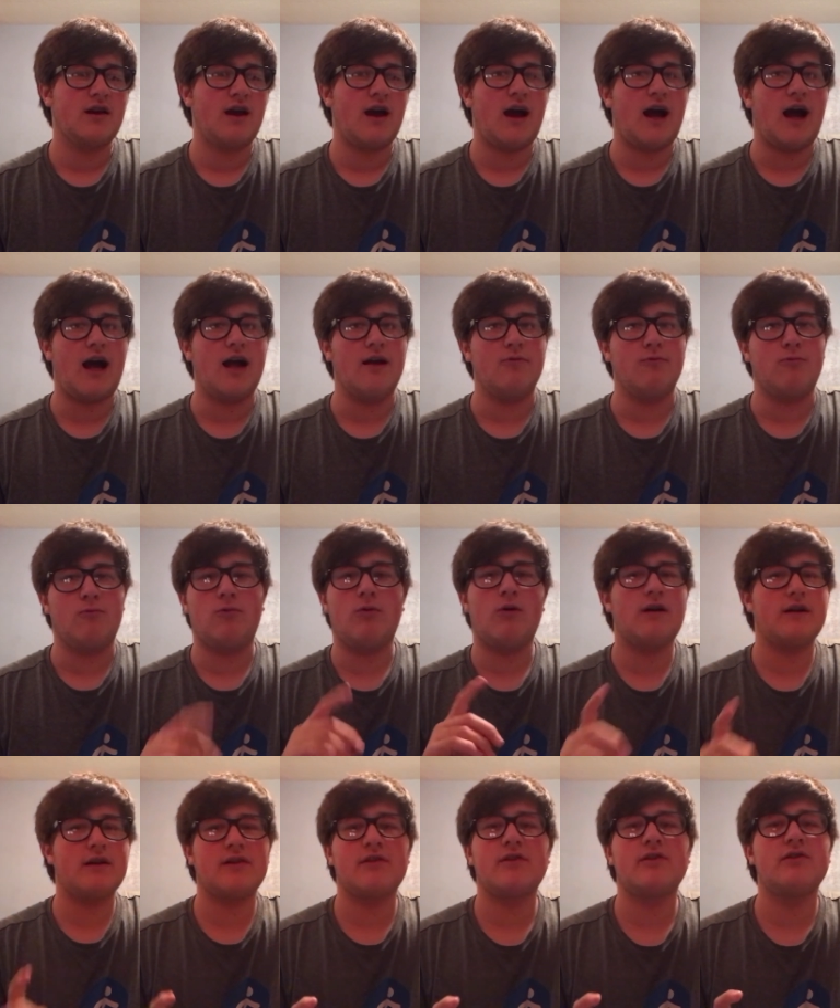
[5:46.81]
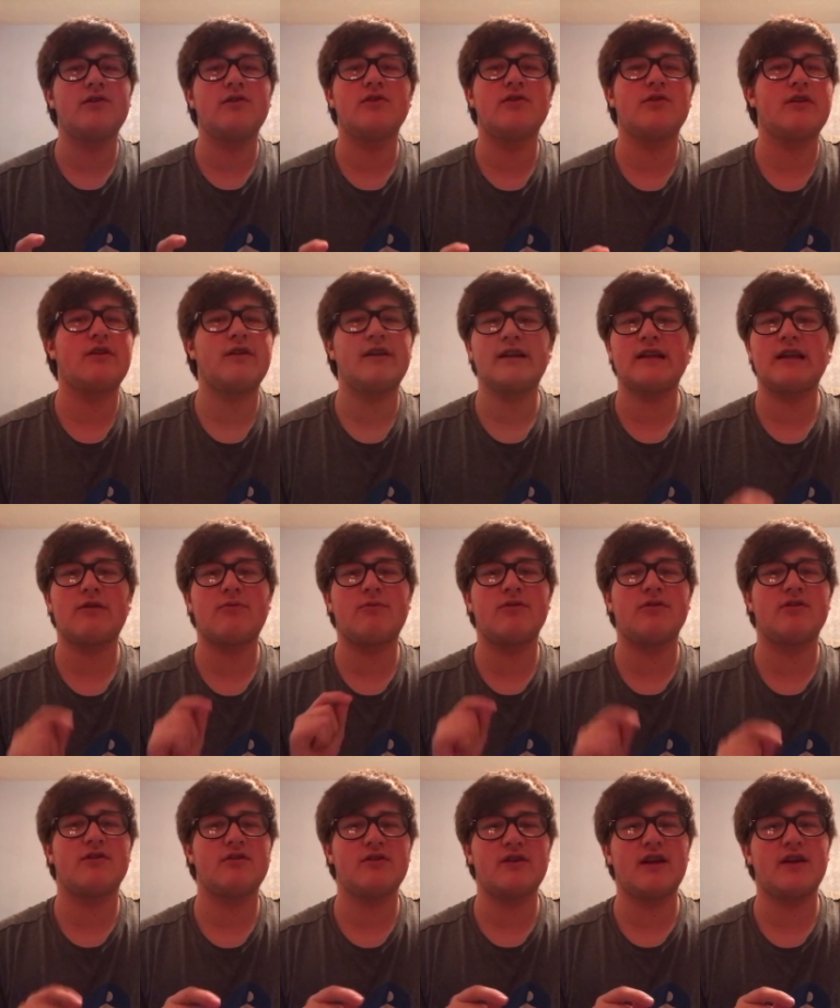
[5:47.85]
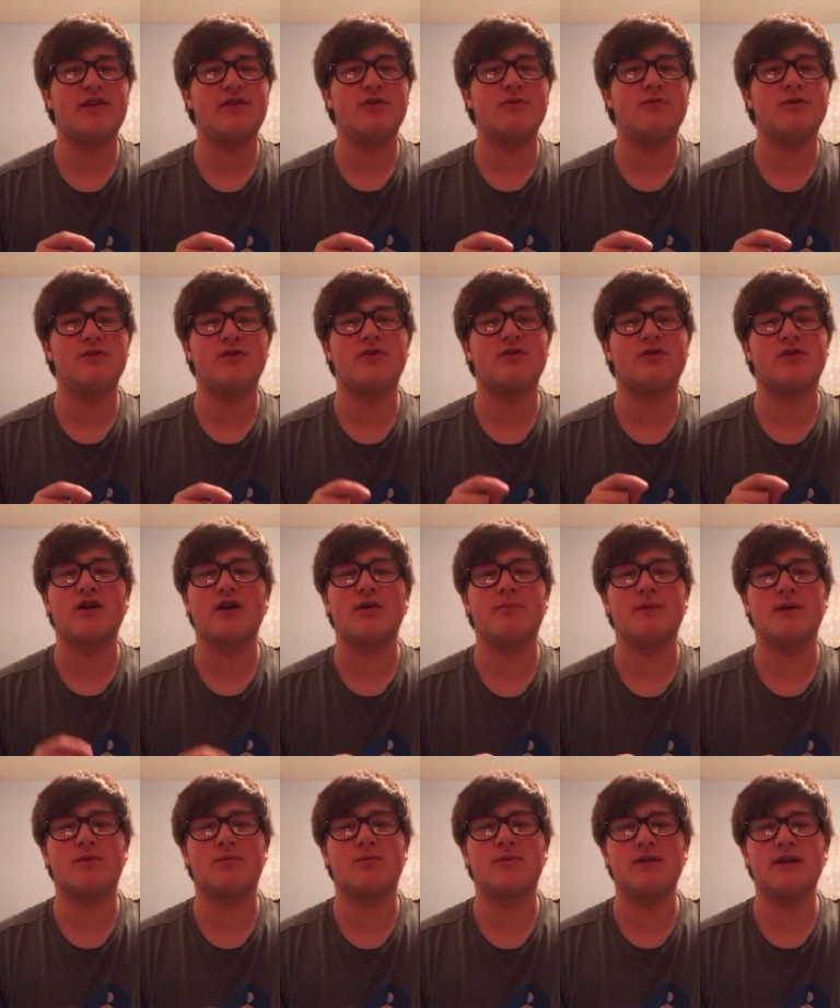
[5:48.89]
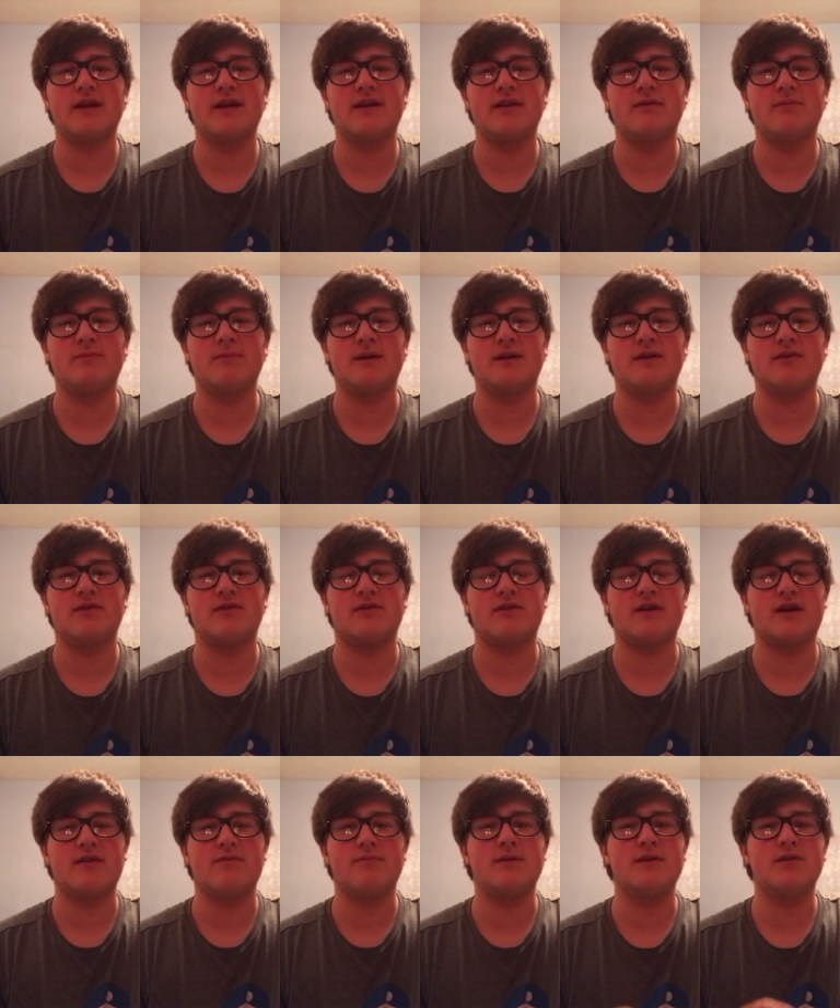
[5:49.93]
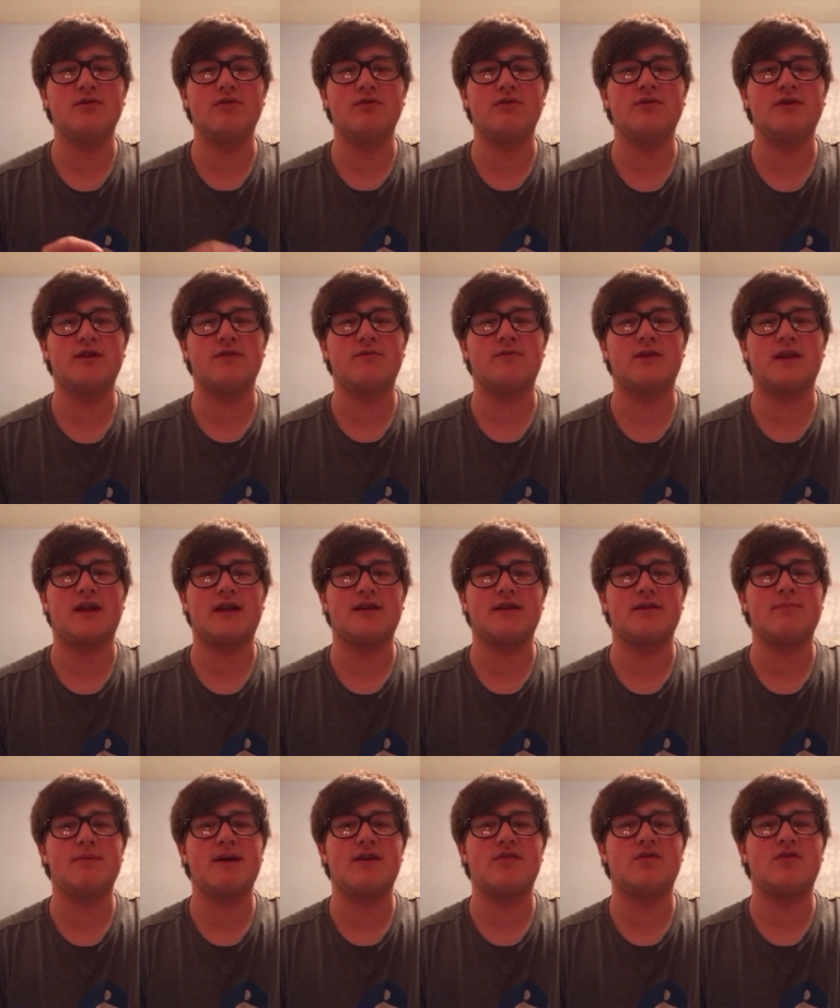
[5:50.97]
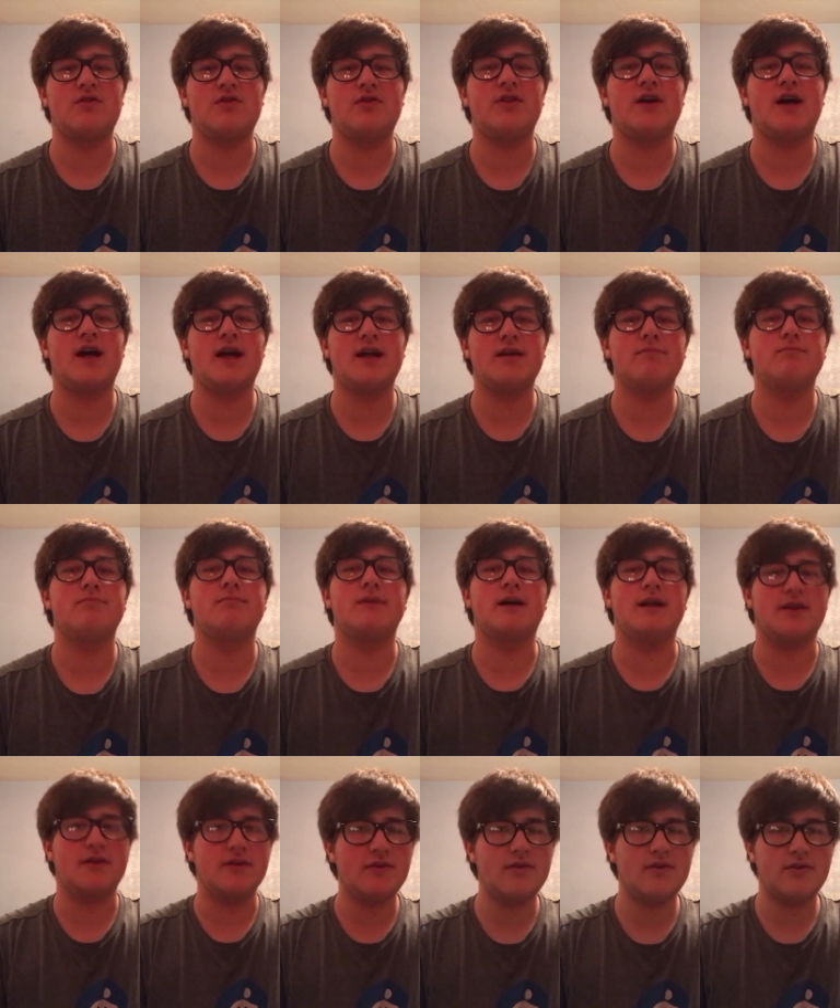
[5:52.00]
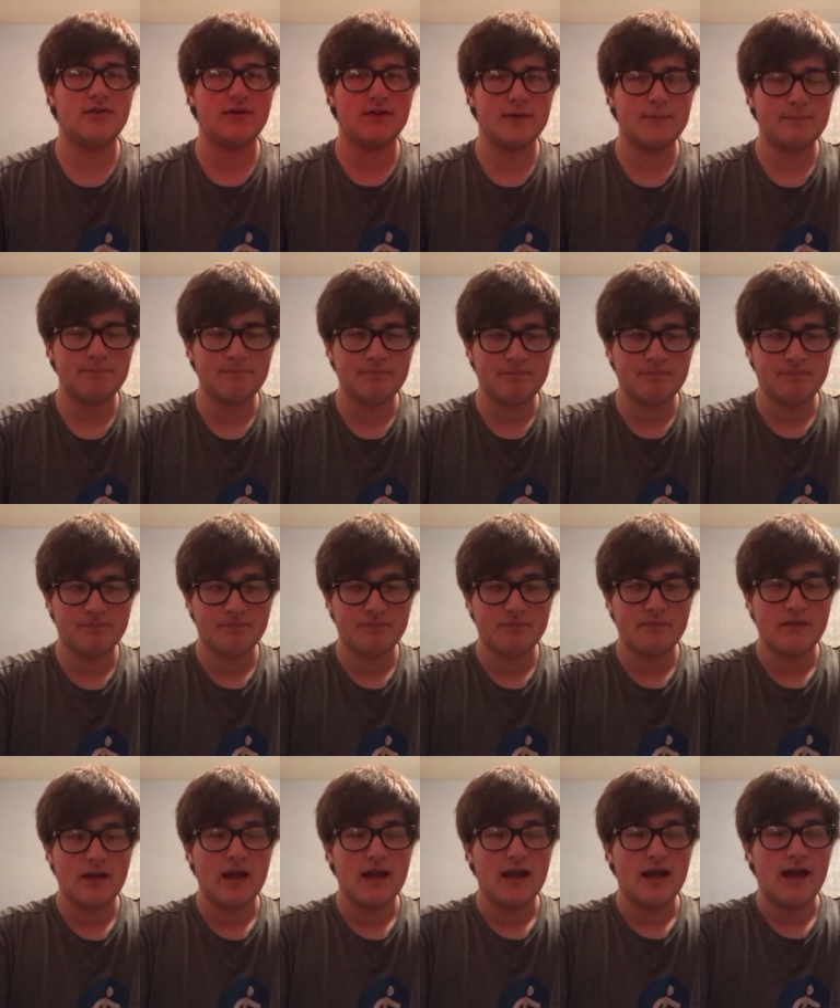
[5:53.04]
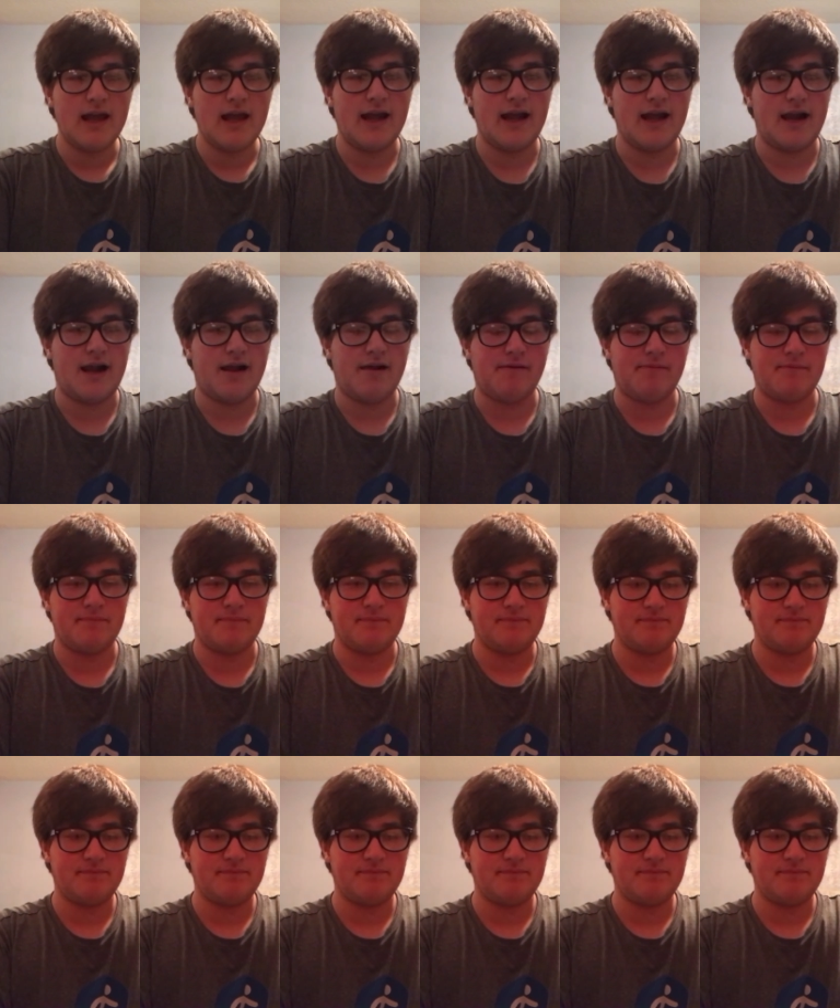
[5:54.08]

I wanted to do something that wasn't Night in the Woods or Cuphead related because I've been doing it for like the past nine months. And um,